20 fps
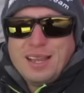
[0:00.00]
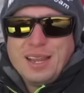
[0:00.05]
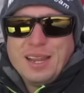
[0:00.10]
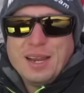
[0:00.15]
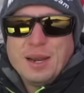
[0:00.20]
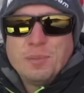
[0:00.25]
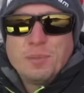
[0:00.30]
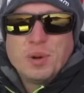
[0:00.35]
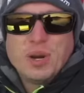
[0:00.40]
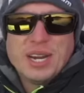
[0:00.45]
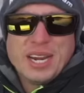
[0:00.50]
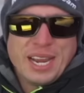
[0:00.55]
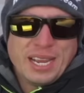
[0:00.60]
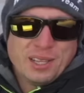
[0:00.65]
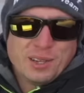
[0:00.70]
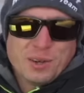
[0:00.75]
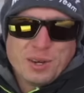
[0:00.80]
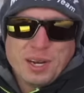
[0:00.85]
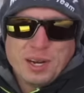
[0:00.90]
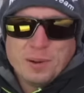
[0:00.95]
I'm Brent
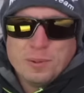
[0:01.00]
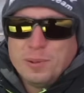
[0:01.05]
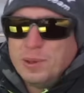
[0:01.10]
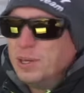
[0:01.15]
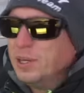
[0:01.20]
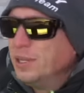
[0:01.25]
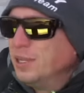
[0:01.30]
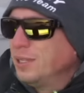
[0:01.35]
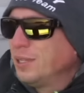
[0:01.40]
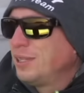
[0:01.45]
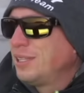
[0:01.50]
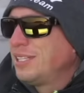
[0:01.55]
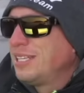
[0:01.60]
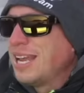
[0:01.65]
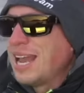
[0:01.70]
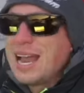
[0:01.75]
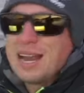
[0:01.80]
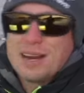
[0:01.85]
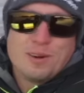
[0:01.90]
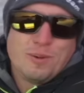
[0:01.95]
Naylor here with
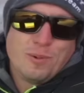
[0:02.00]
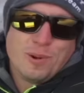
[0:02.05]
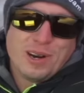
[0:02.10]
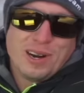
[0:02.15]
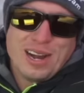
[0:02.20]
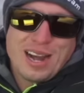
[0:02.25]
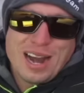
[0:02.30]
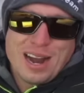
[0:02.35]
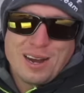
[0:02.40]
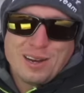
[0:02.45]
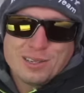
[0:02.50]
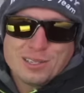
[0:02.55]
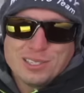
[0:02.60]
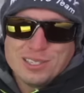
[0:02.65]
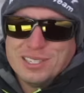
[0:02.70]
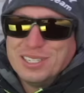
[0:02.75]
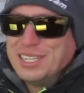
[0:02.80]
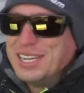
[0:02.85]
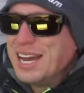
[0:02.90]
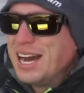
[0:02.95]
Tackle Warehouse
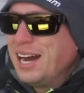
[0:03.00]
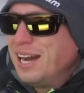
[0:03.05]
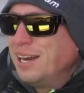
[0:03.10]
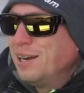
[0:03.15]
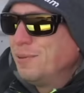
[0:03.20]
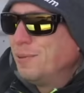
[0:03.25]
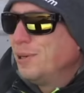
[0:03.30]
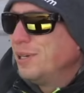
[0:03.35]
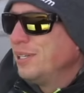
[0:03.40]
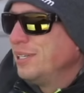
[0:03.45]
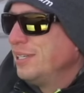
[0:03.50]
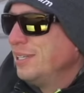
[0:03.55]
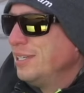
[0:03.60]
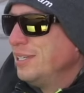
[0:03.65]
and Daiwa,